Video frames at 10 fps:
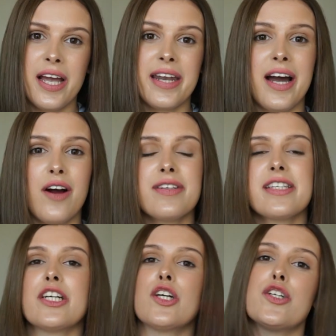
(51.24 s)
Now
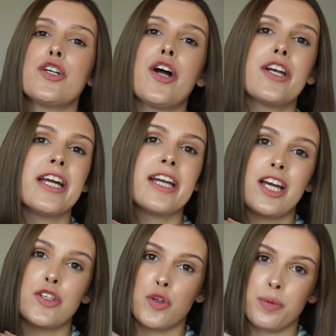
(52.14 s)
obviously you do not need
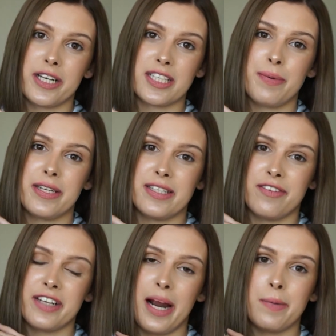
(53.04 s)
a super
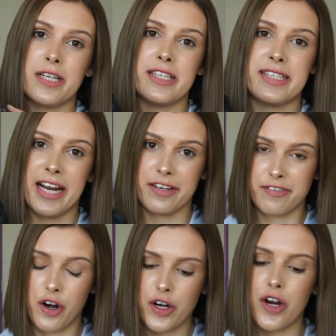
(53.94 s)
expensive camera to take
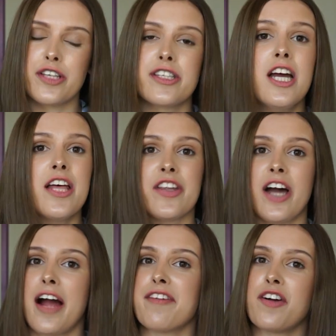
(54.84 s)
photos. The
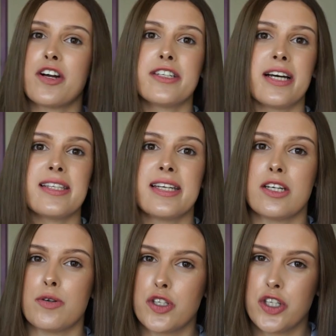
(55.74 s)
iPhone does
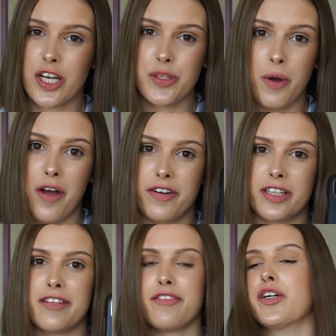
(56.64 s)
it just
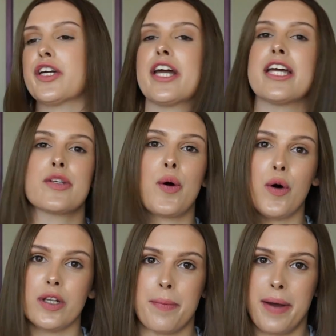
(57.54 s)
perfectly for you. It's
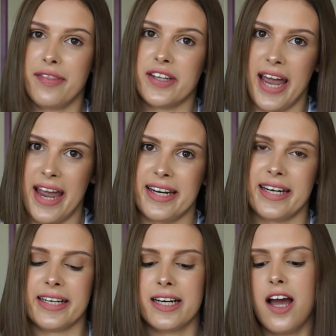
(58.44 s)
all about the
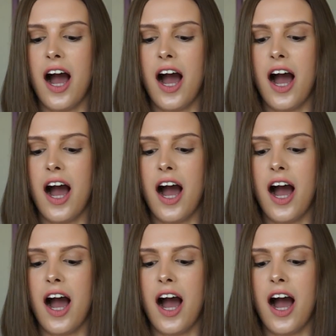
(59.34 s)
editing.